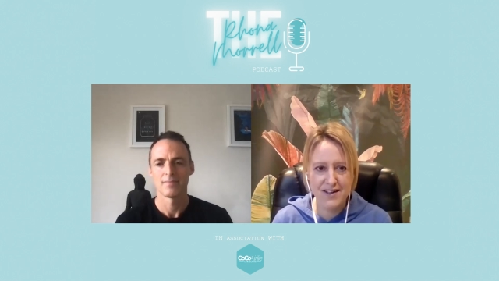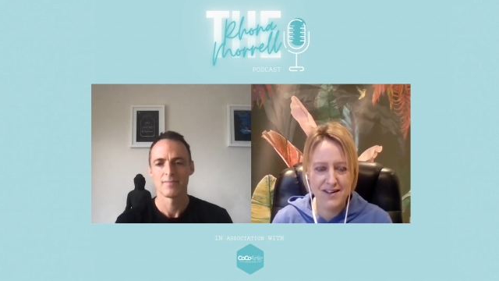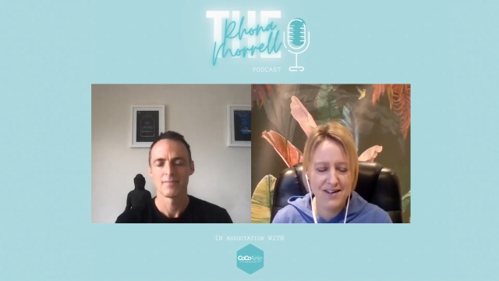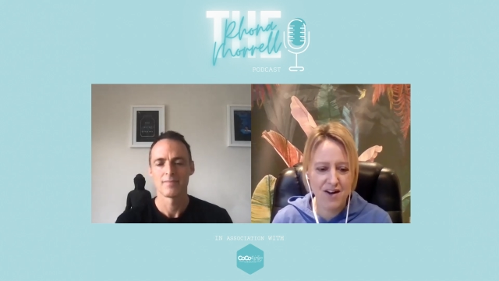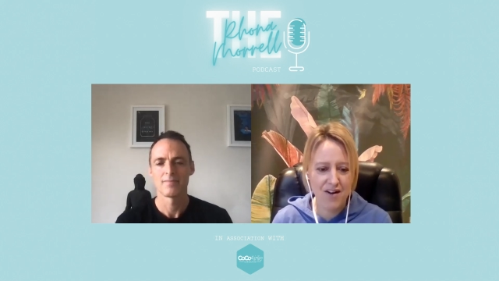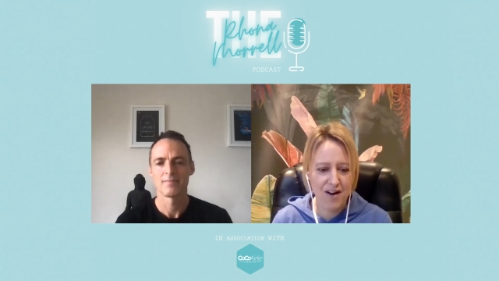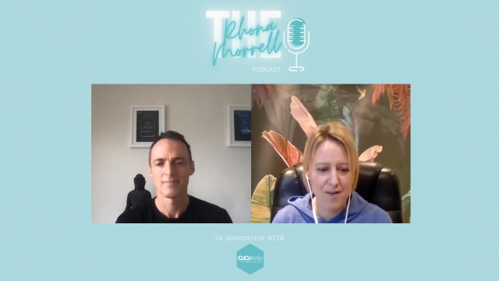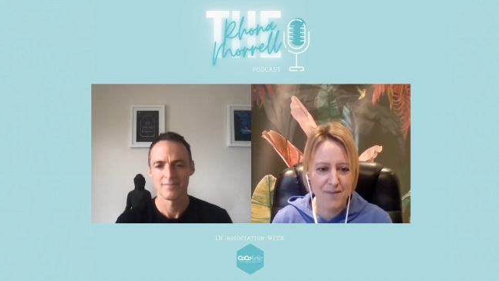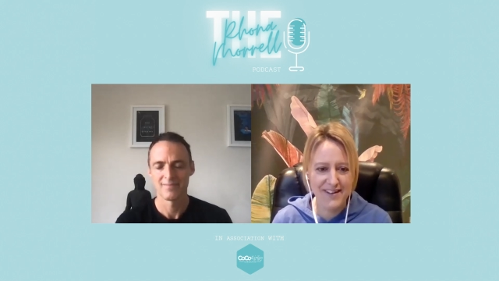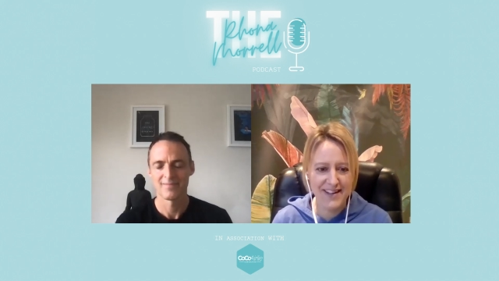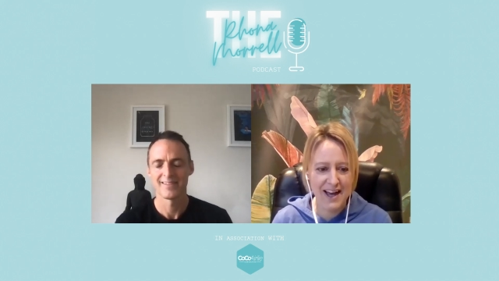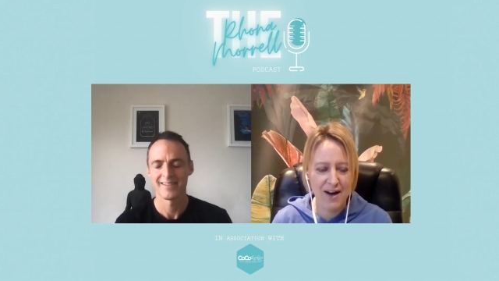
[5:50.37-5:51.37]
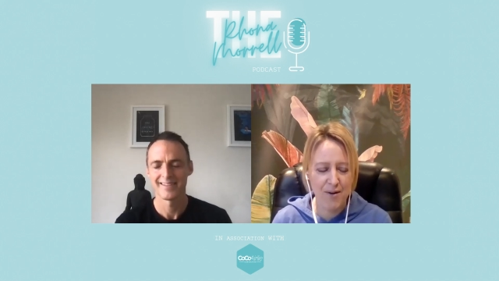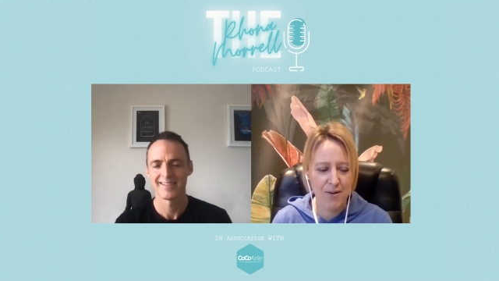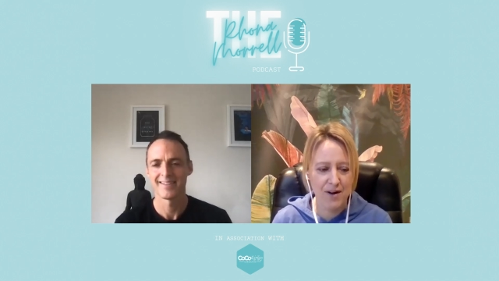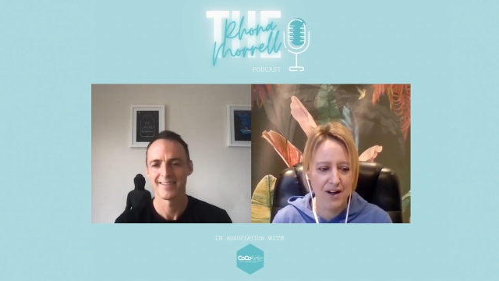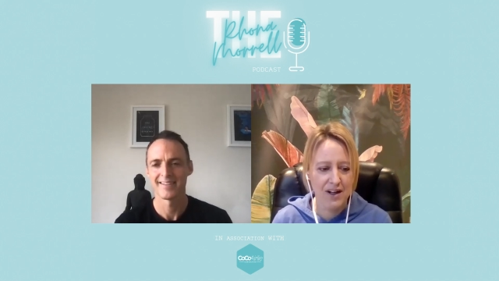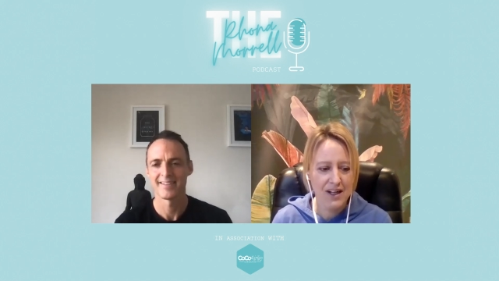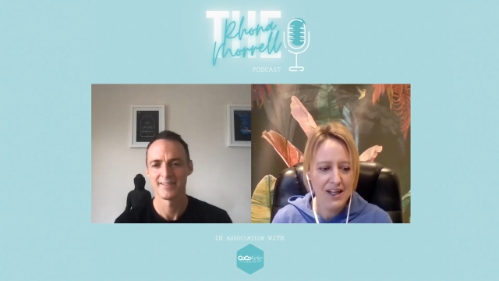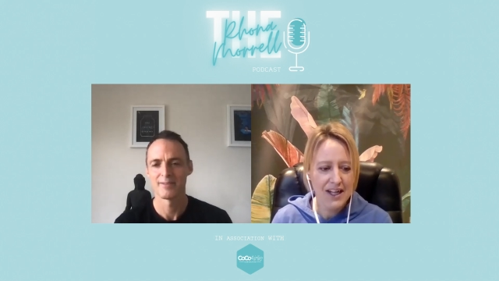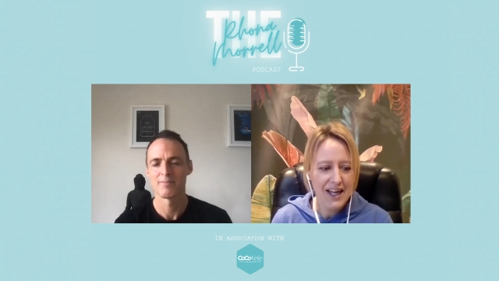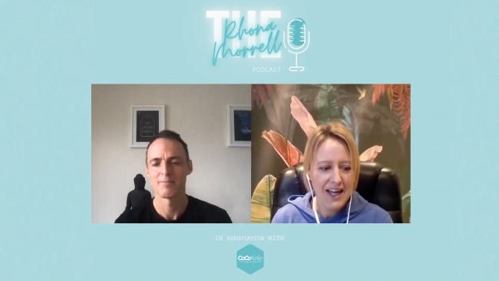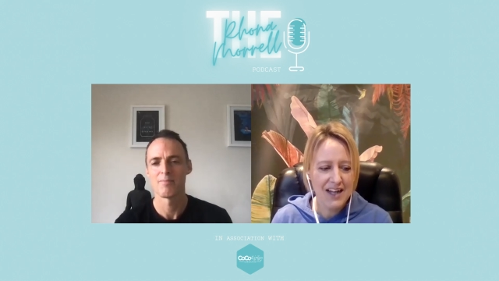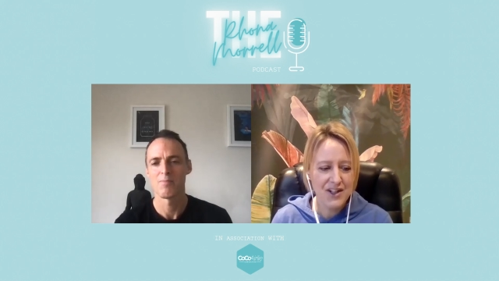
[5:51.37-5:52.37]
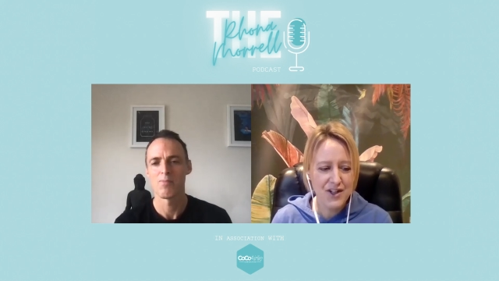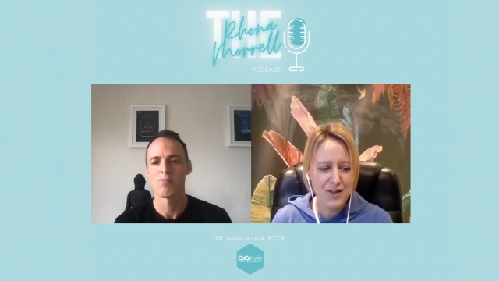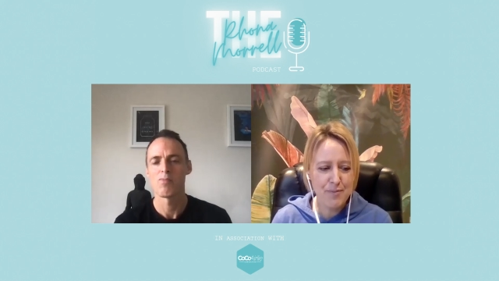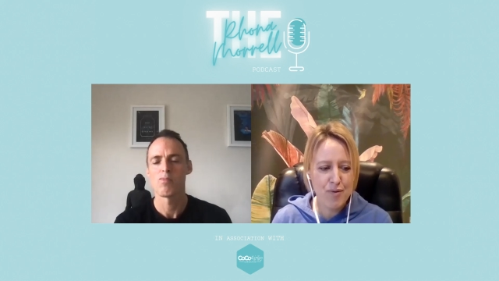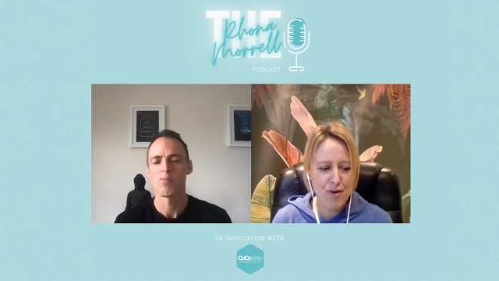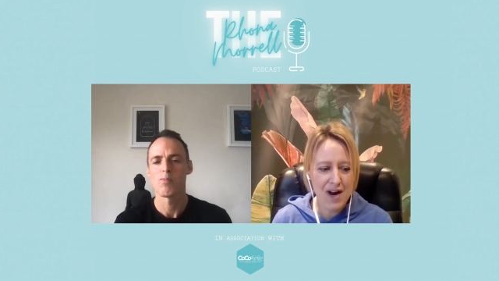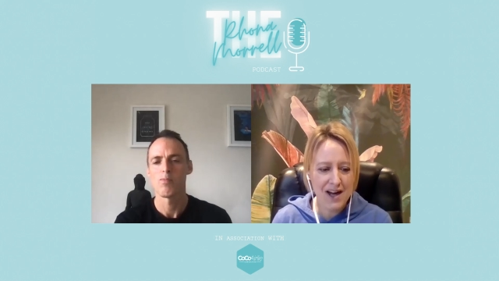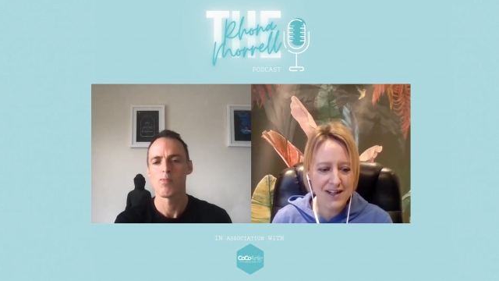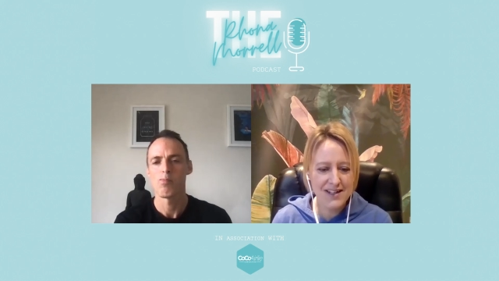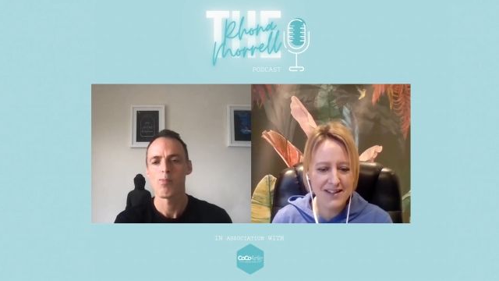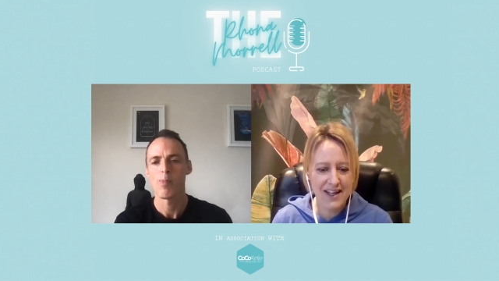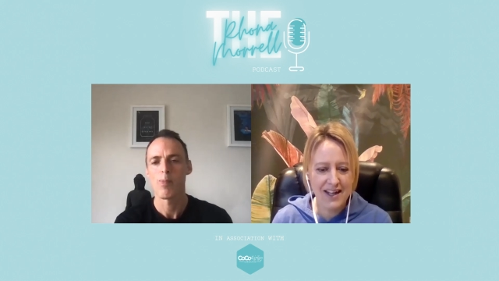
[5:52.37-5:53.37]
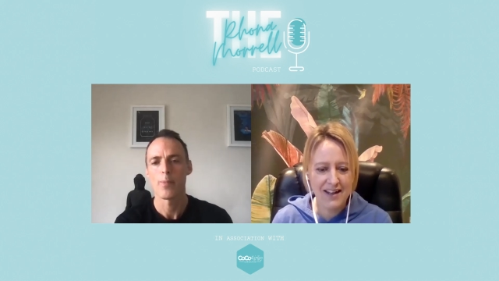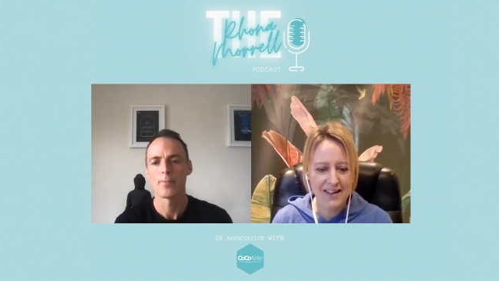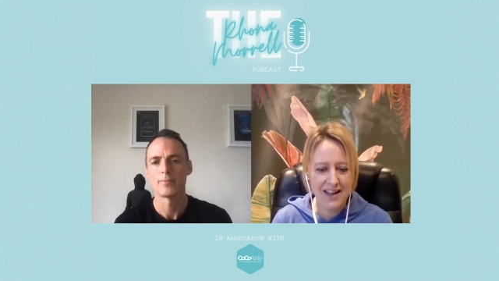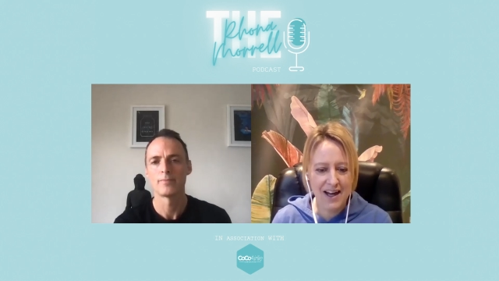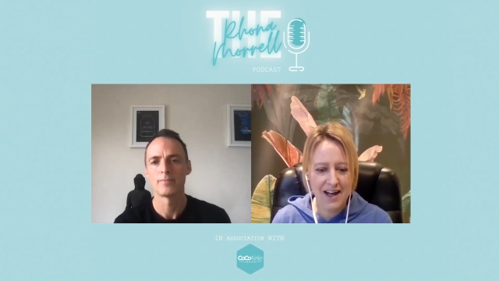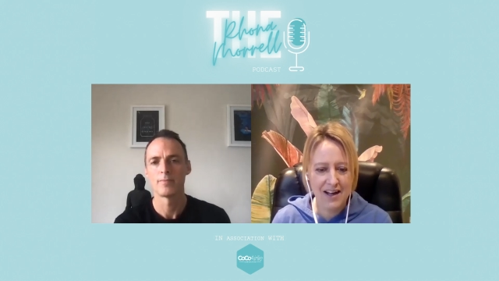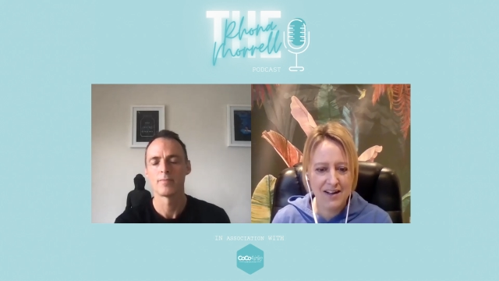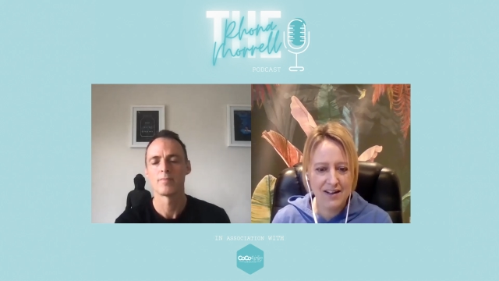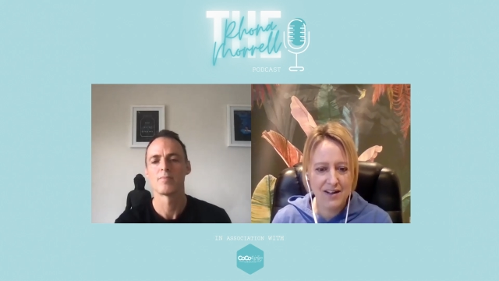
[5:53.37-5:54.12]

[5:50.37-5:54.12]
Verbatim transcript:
Speaker 1: time this hour, and just practicing that.